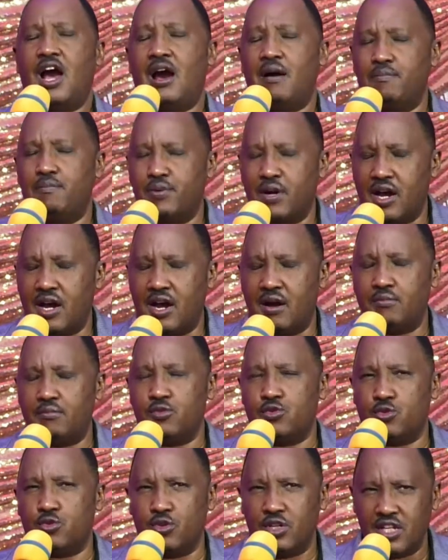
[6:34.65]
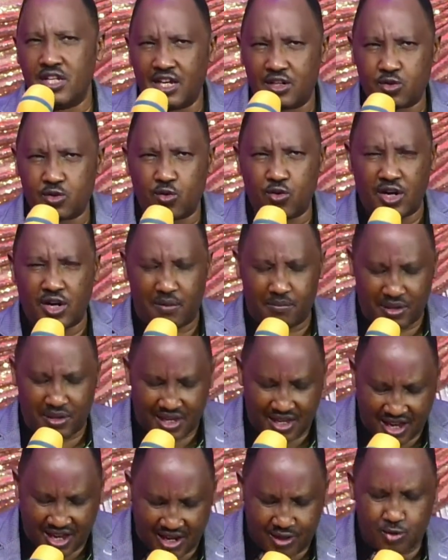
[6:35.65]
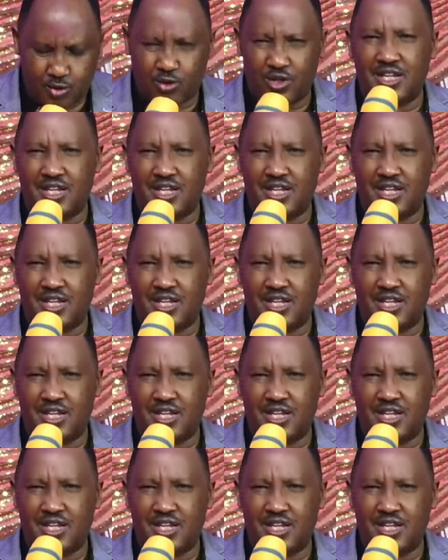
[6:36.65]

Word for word: Abraham drew near to God and began to